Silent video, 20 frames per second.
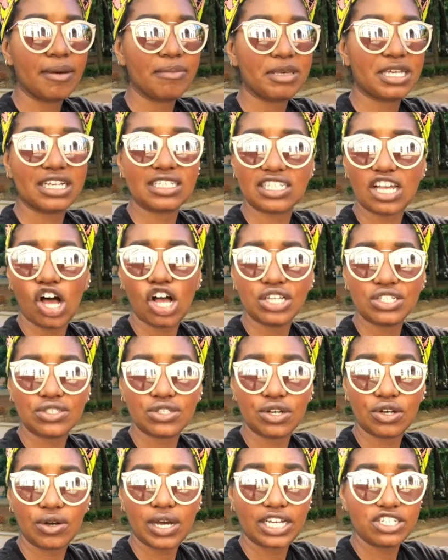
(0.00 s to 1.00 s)
Because
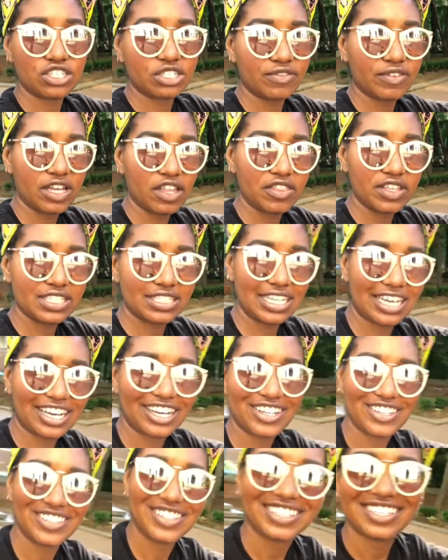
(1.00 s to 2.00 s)
also, I just found this
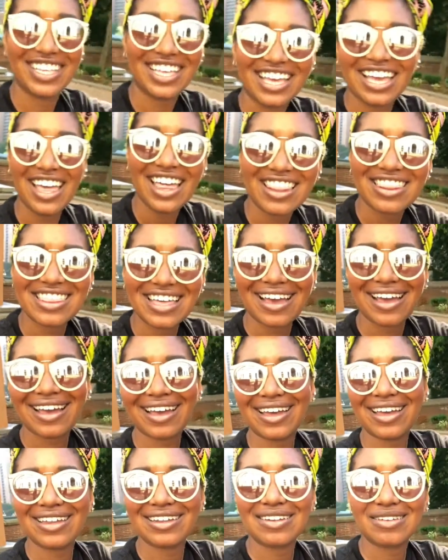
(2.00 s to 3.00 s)
out,
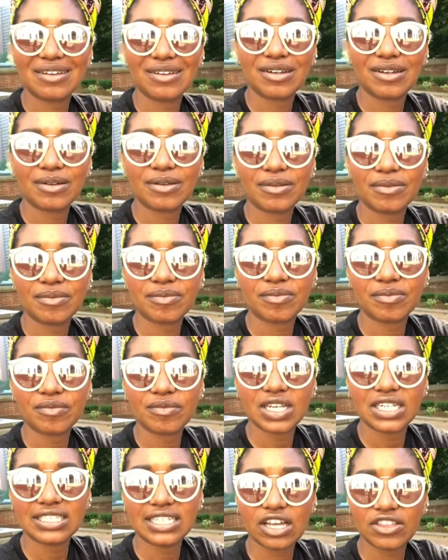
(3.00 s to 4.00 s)
that
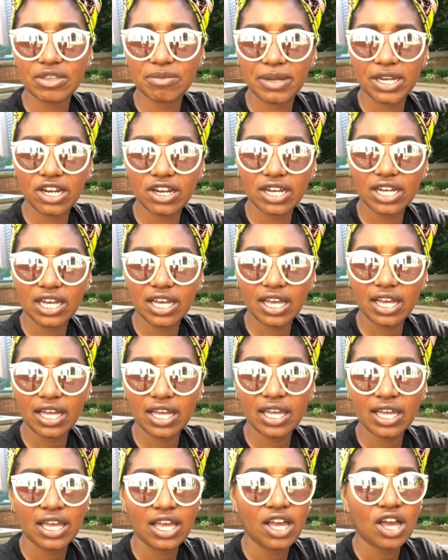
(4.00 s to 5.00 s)
South America